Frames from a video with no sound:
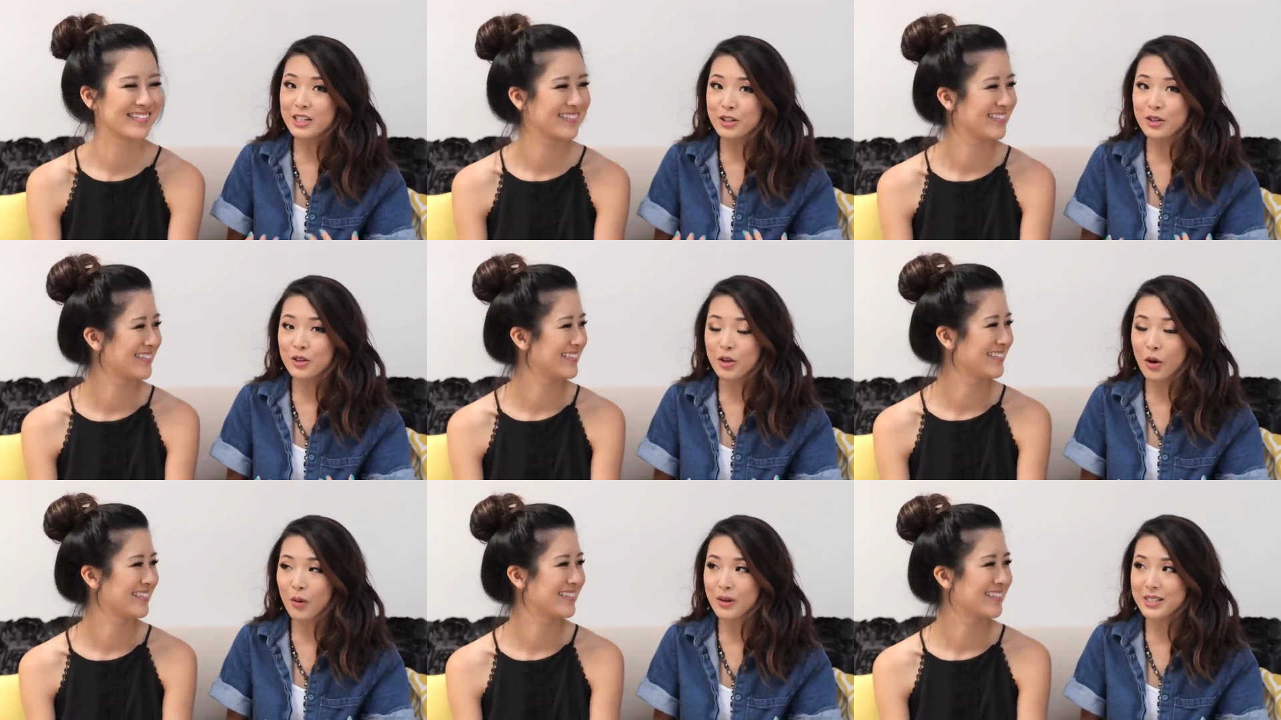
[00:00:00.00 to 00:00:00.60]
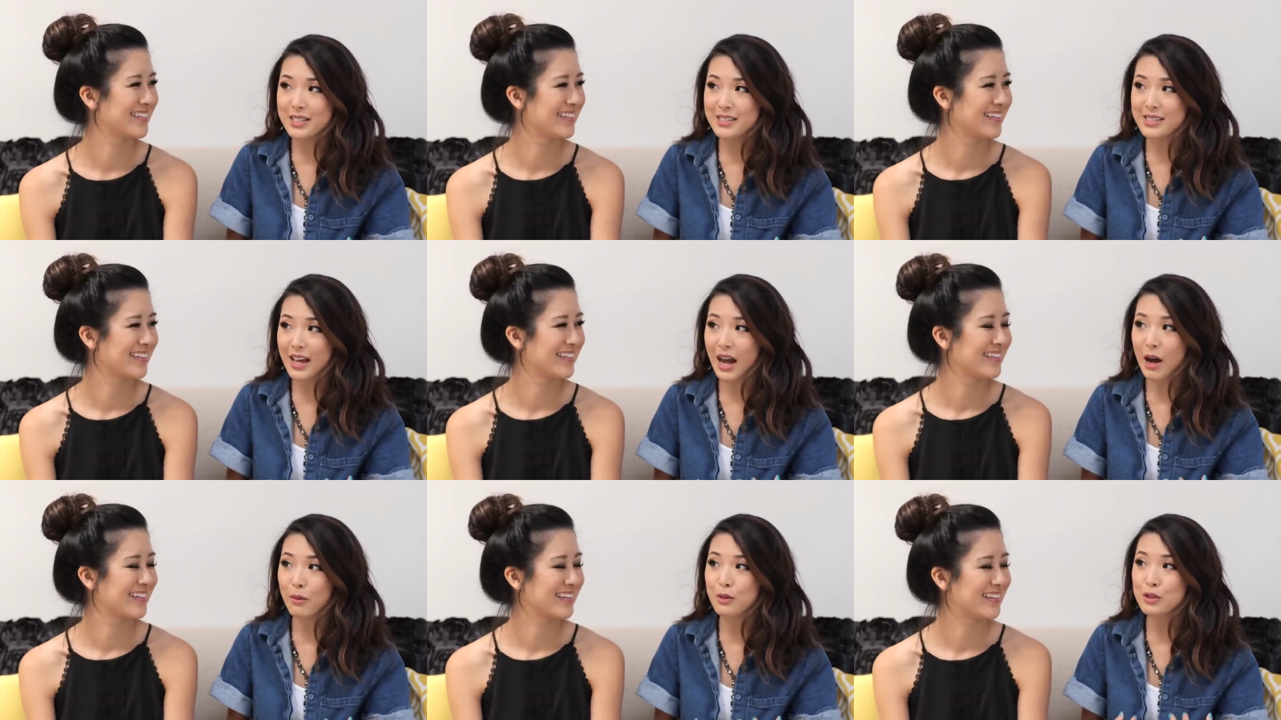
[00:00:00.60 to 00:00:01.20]
Speaker 1: I didn't know what to
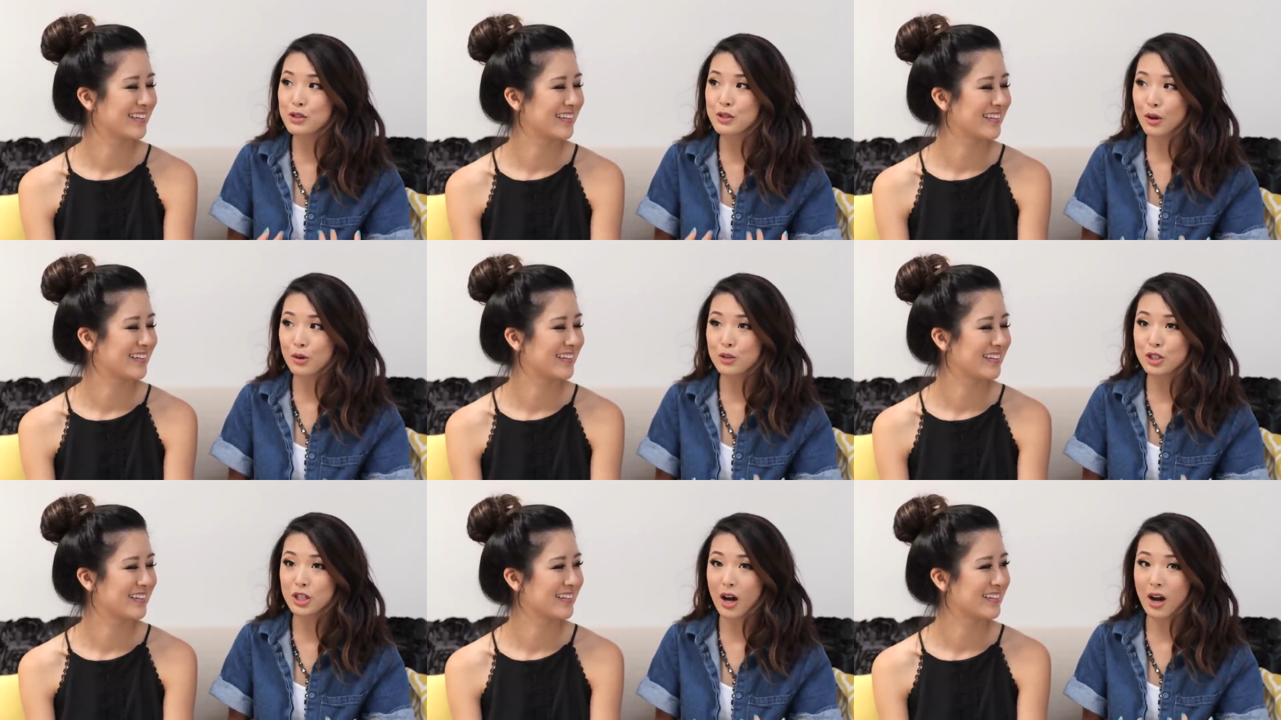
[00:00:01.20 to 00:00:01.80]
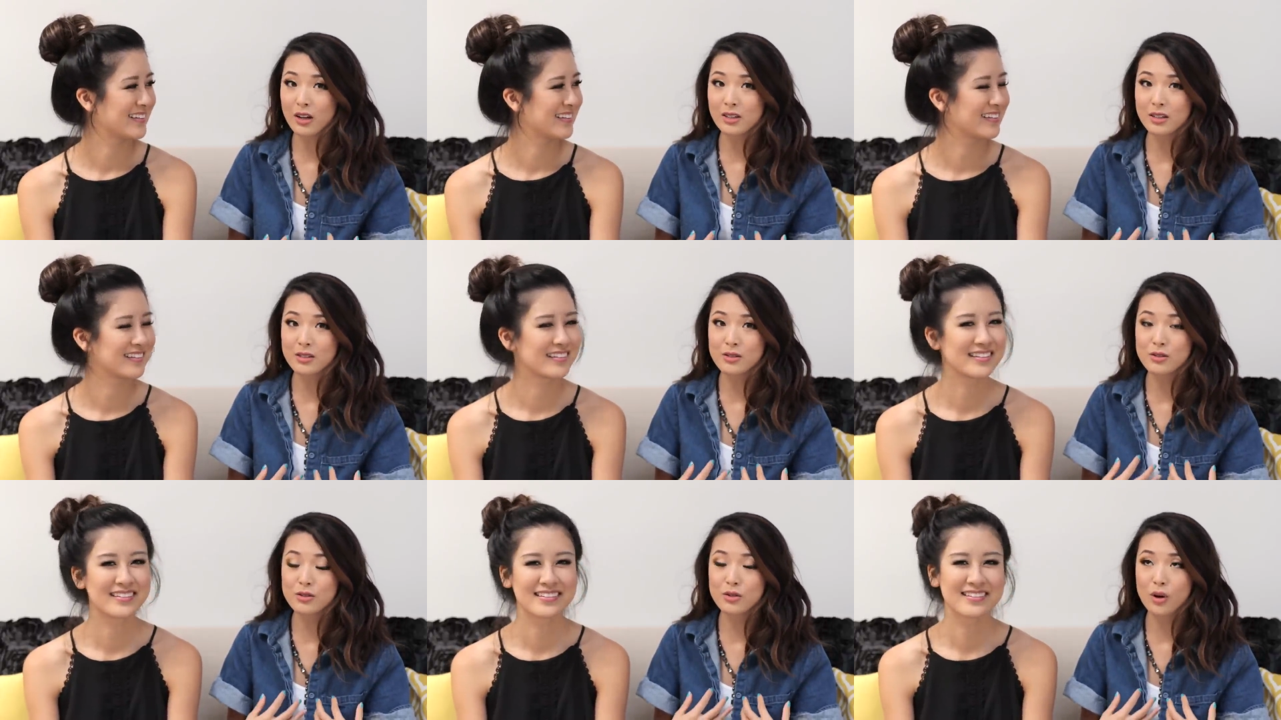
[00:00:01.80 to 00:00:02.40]
say. I was so shocked
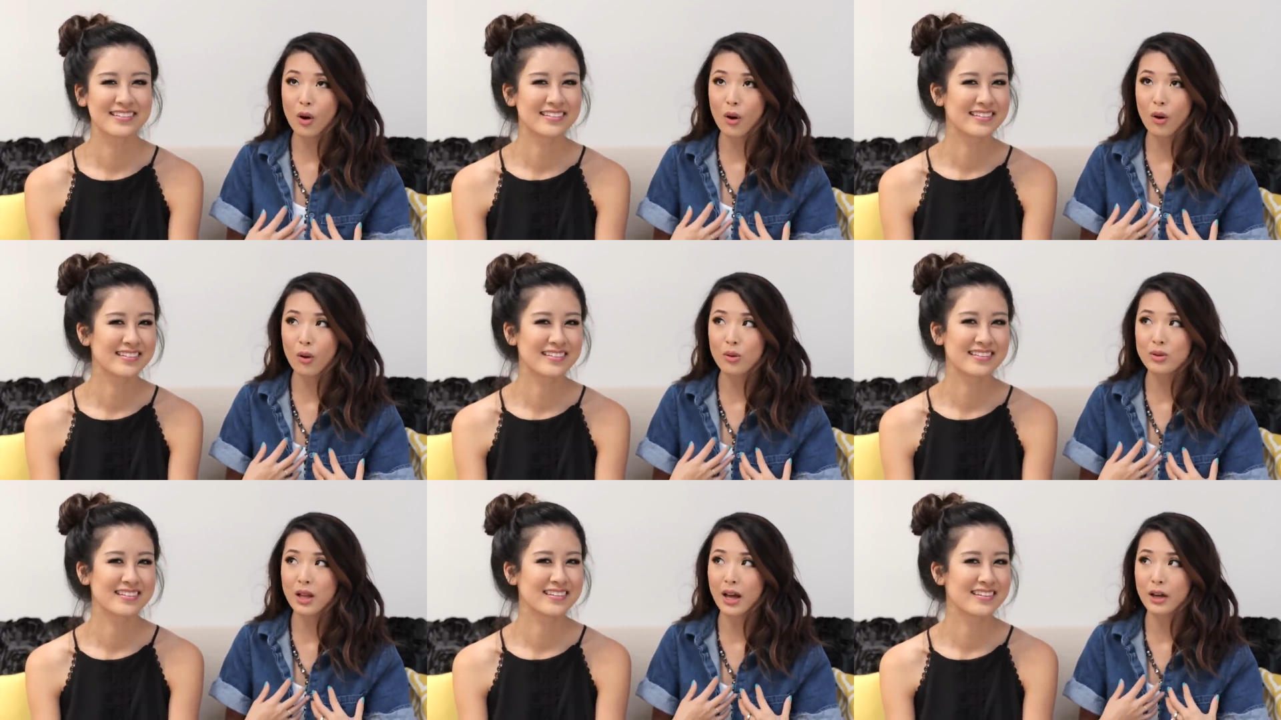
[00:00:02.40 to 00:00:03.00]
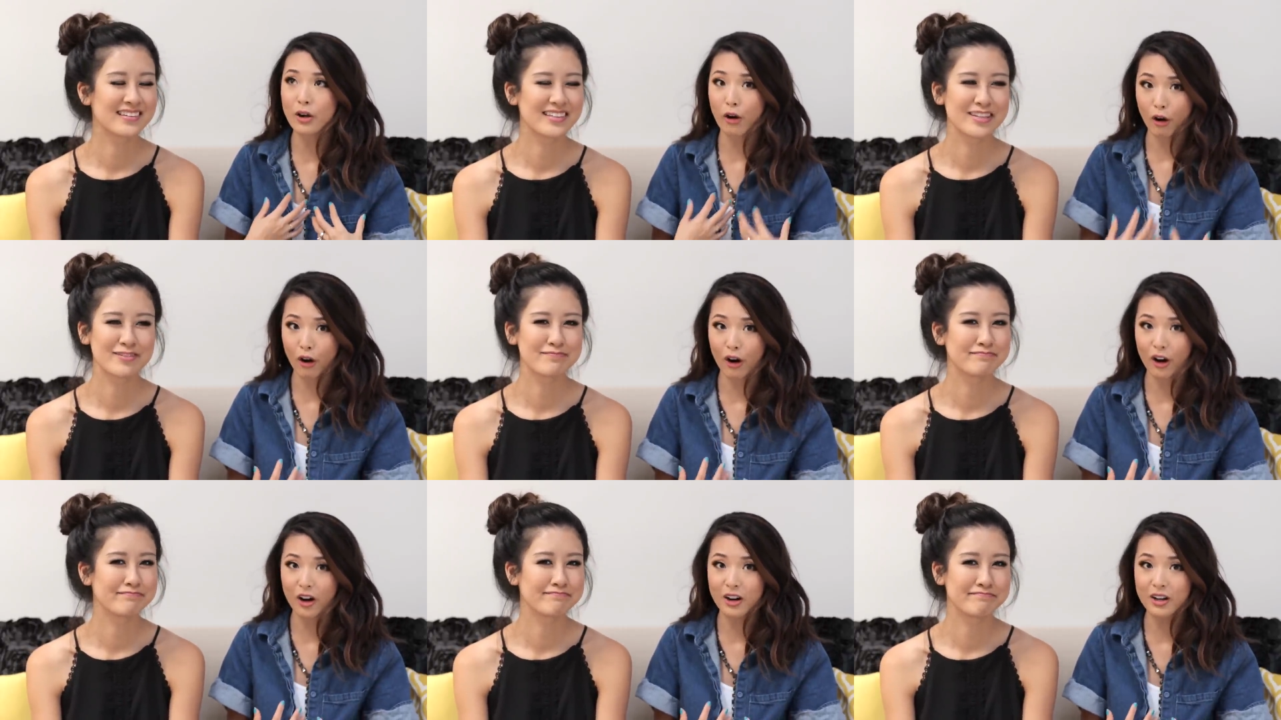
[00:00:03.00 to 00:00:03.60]
and so like
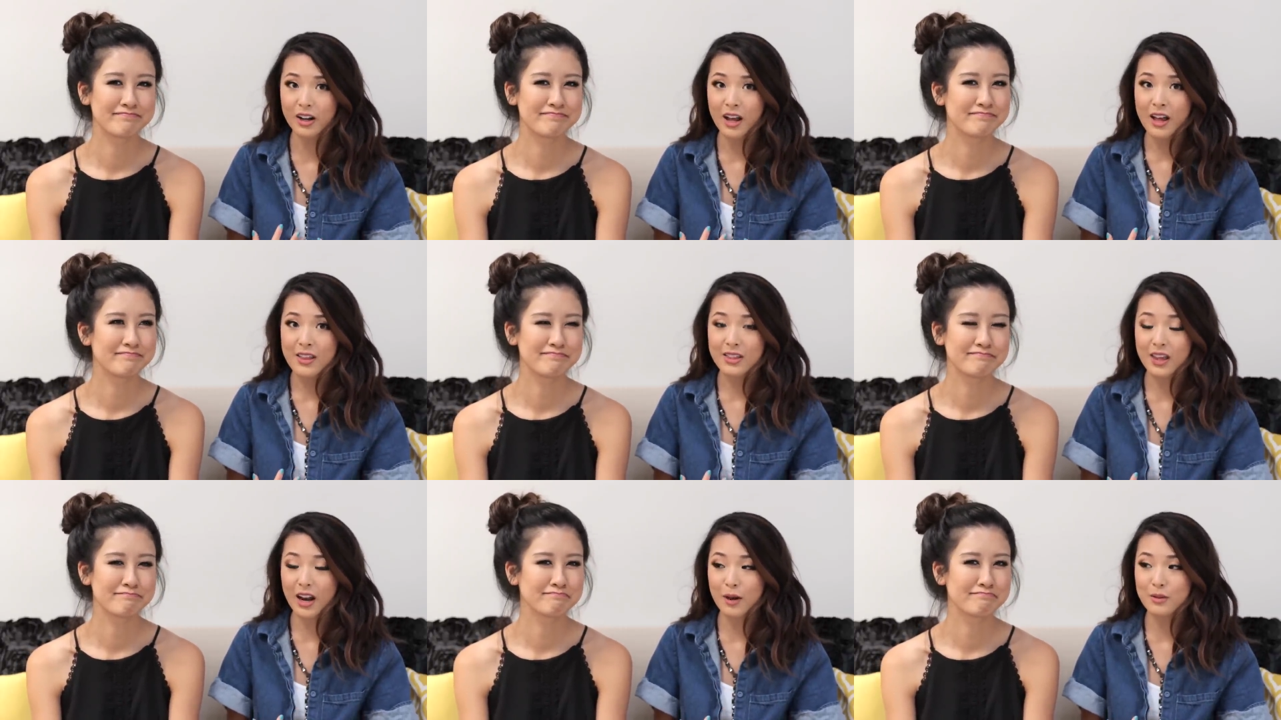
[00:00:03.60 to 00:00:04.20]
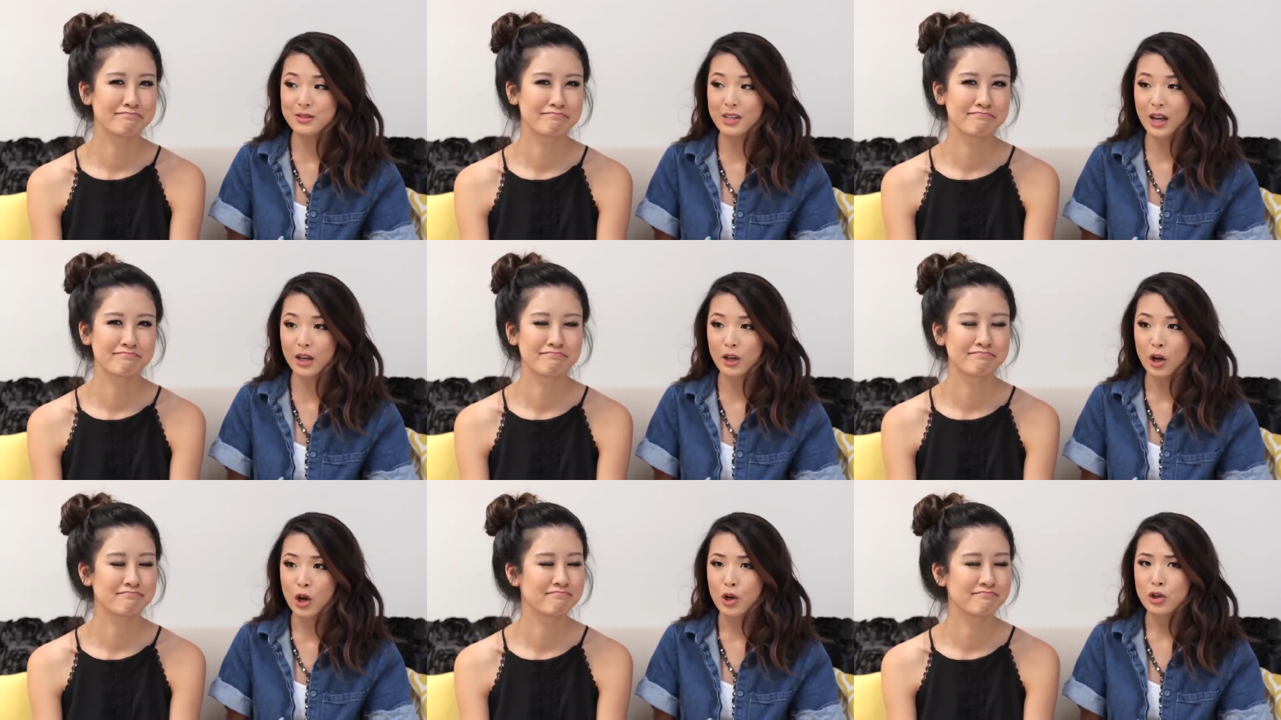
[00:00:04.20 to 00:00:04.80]
hurt that I was
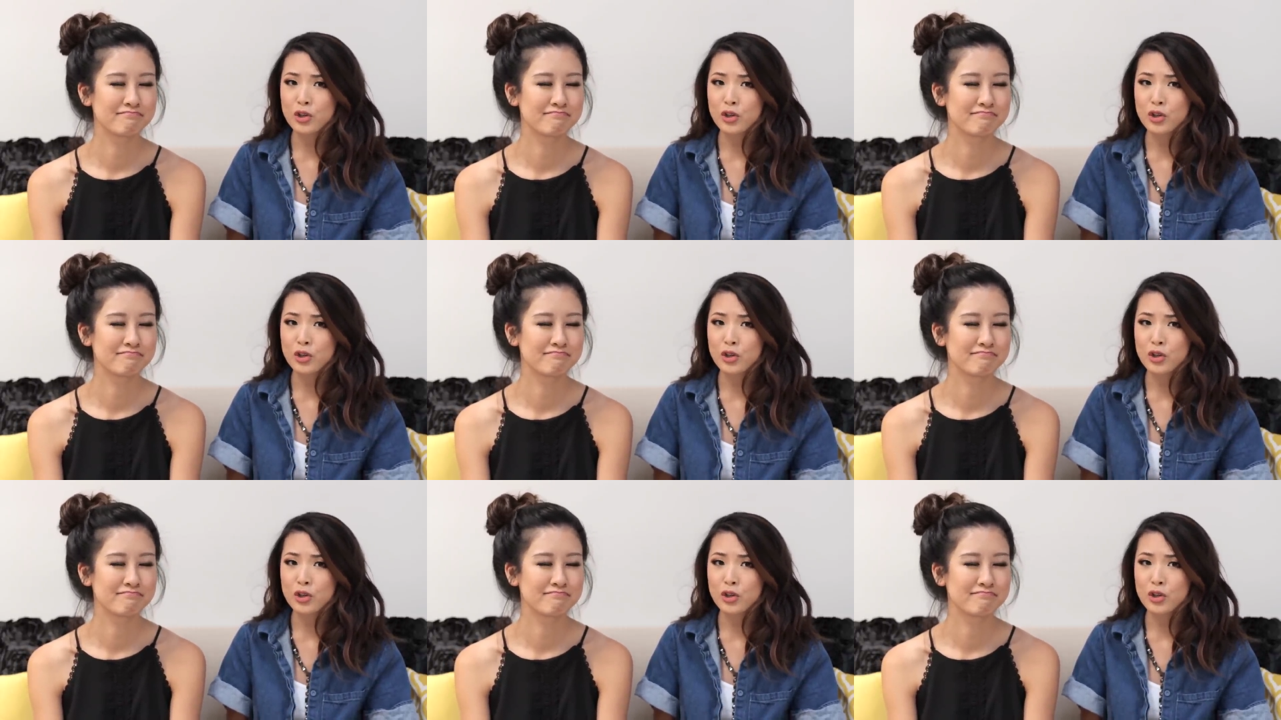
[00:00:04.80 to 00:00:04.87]
like,